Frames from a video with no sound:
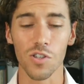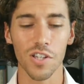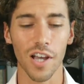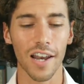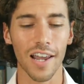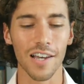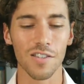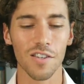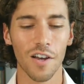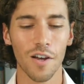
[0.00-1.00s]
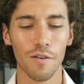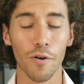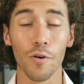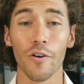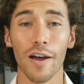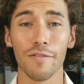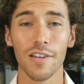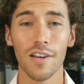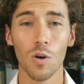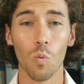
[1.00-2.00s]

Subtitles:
Scott has photographed